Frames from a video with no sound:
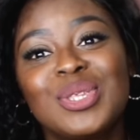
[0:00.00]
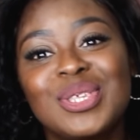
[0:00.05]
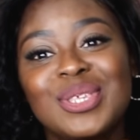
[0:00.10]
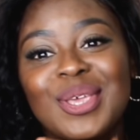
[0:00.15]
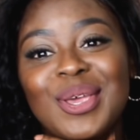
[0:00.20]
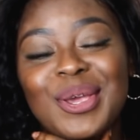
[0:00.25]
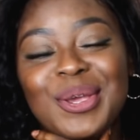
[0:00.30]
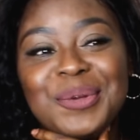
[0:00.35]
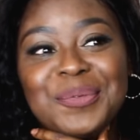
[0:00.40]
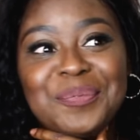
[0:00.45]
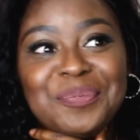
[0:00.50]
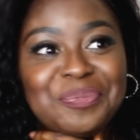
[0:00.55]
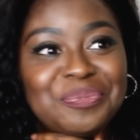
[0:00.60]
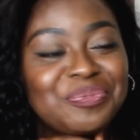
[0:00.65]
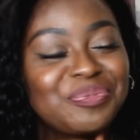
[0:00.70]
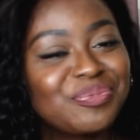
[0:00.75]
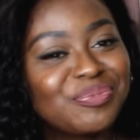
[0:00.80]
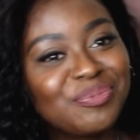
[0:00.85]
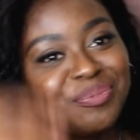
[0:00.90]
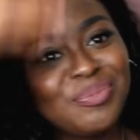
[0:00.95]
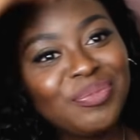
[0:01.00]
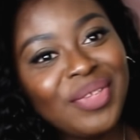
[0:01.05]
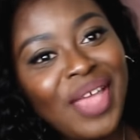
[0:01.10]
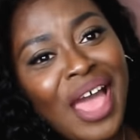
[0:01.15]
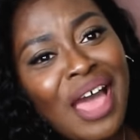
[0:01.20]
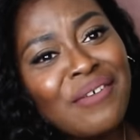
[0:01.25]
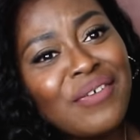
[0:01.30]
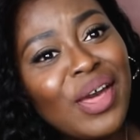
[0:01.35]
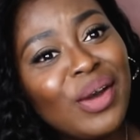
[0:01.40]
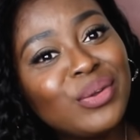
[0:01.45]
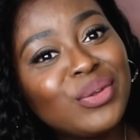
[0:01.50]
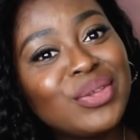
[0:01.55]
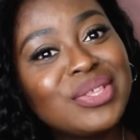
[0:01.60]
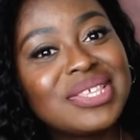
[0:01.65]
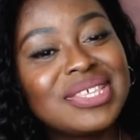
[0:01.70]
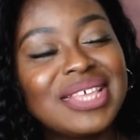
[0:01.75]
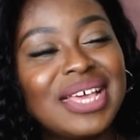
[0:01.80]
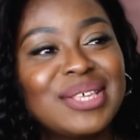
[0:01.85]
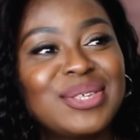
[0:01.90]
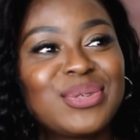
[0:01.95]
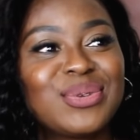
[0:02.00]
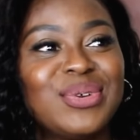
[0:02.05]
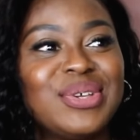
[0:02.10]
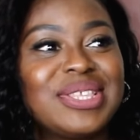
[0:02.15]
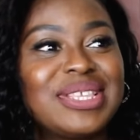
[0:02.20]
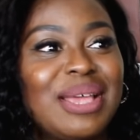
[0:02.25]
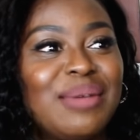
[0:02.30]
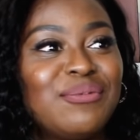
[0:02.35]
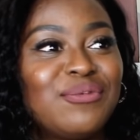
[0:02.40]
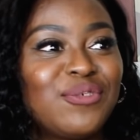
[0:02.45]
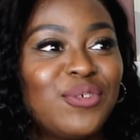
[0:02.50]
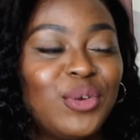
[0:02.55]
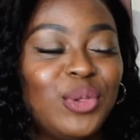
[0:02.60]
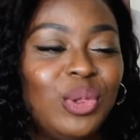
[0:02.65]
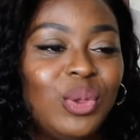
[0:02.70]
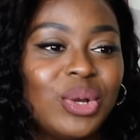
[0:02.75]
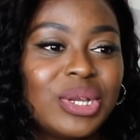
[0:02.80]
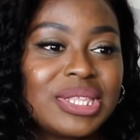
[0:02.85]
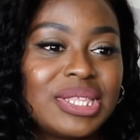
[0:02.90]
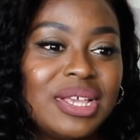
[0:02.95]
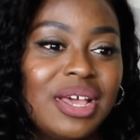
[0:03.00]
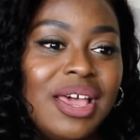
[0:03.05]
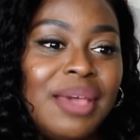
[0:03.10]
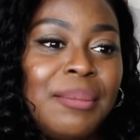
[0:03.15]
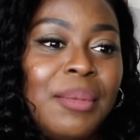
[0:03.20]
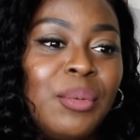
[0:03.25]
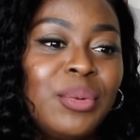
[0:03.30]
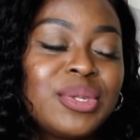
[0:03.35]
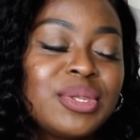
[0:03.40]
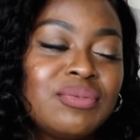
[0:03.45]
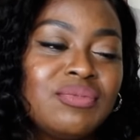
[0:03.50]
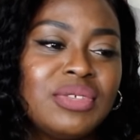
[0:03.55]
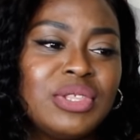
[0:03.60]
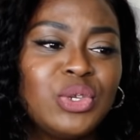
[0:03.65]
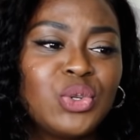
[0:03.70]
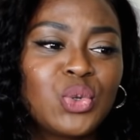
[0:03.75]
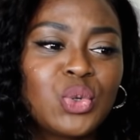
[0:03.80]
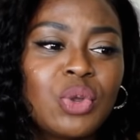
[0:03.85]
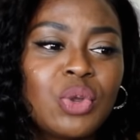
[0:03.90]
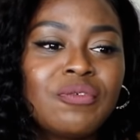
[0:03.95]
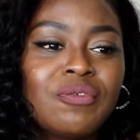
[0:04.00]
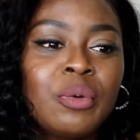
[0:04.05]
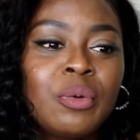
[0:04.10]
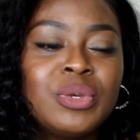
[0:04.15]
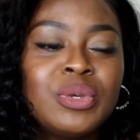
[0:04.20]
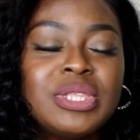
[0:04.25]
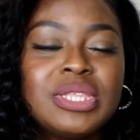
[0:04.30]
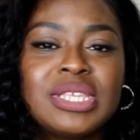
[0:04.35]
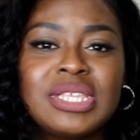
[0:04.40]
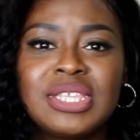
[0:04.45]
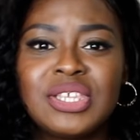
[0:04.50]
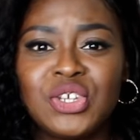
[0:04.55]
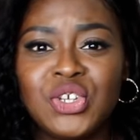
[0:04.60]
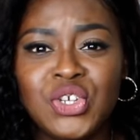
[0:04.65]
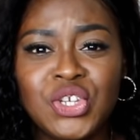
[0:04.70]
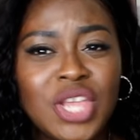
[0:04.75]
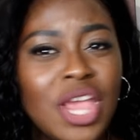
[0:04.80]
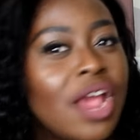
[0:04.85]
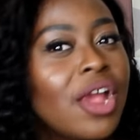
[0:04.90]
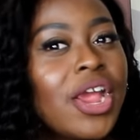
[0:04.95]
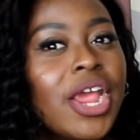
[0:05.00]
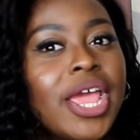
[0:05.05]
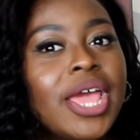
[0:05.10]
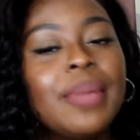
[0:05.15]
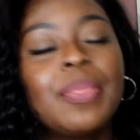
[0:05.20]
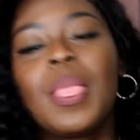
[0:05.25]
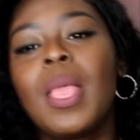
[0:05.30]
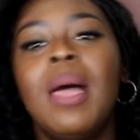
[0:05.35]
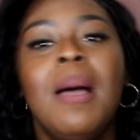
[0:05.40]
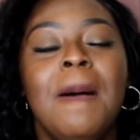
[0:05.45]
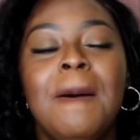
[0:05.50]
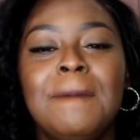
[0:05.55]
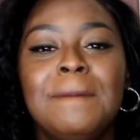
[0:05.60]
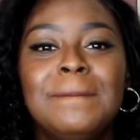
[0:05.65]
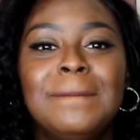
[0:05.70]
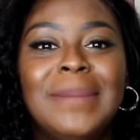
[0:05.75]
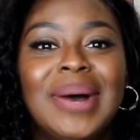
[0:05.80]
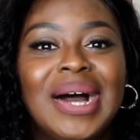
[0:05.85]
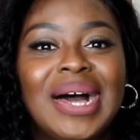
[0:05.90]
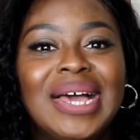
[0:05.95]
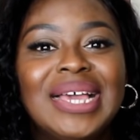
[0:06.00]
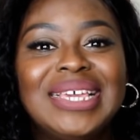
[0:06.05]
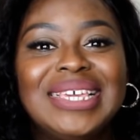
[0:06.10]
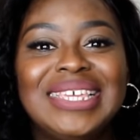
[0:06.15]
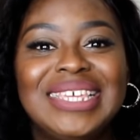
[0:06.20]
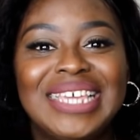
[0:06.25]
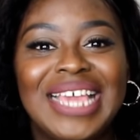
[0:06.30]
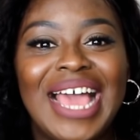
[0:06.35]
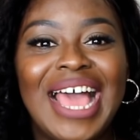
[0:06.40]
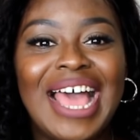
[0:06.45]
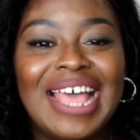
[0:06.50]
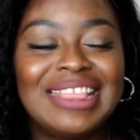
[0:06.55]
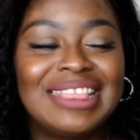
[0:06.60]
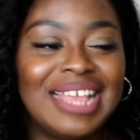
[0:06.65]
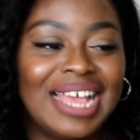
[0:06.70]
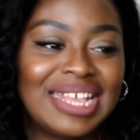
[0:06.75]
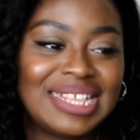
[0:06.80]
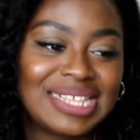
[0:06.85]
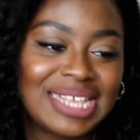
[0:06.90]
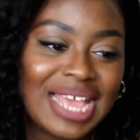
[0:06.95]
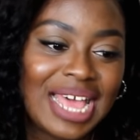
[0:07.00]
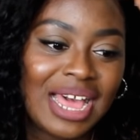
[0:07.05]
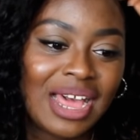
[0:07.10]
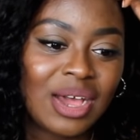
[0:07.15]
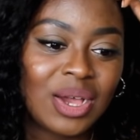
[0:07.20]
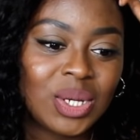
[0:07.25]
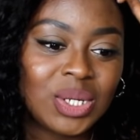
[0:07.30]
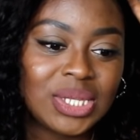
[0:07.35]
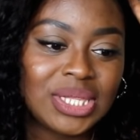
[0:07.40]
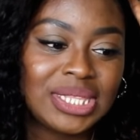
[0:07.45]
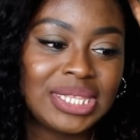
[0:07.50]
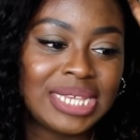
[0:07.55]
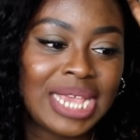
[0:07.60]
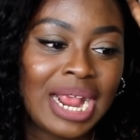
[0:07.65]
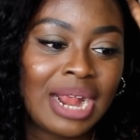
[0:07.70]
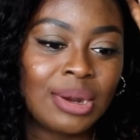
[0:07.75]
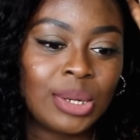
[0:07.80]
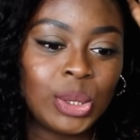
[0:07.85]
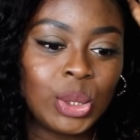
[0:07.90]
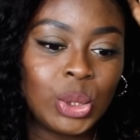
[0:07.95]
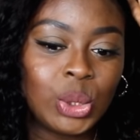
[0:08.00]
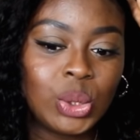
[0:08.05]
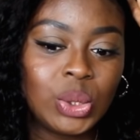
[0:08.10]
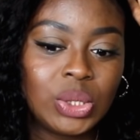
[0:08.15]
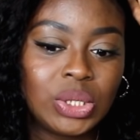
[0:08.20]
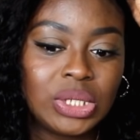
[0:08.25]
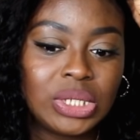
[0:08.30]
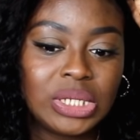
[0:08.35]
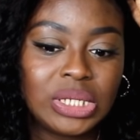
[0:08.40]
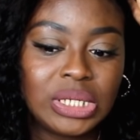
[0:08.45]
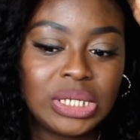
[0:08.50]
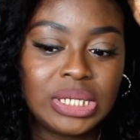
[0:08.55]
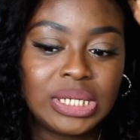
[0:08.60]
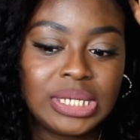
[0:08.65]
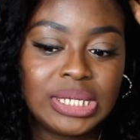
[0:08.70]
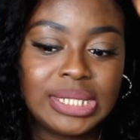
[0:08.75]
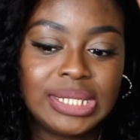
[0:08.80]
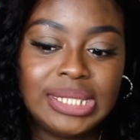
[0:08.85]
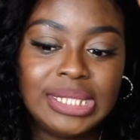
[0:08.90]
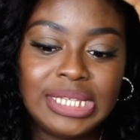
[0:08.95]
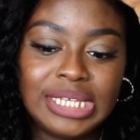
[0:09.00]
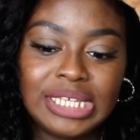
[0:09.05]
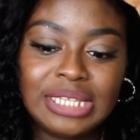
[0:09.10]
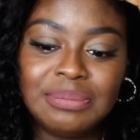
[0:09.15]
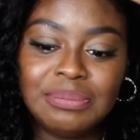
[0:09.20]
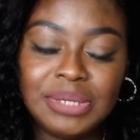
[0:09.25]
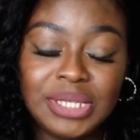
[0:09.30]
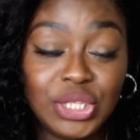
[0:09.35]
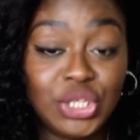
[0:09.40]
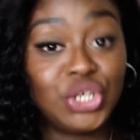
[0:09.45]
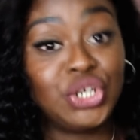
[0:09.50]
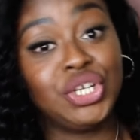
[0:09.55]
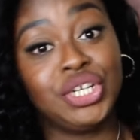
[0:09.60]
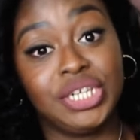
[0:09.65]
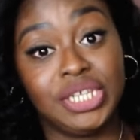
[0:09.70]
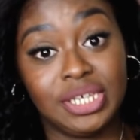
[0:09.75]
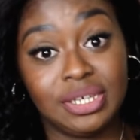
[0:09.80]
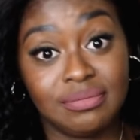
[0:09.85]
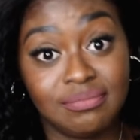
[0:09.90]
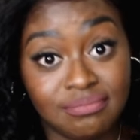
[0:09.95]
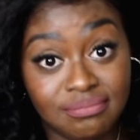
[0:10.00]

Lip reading: So I've held on to that story time for a long time. I wasn't really sure if I wanted to share it, but yeah, that's how Daryl did me dirty.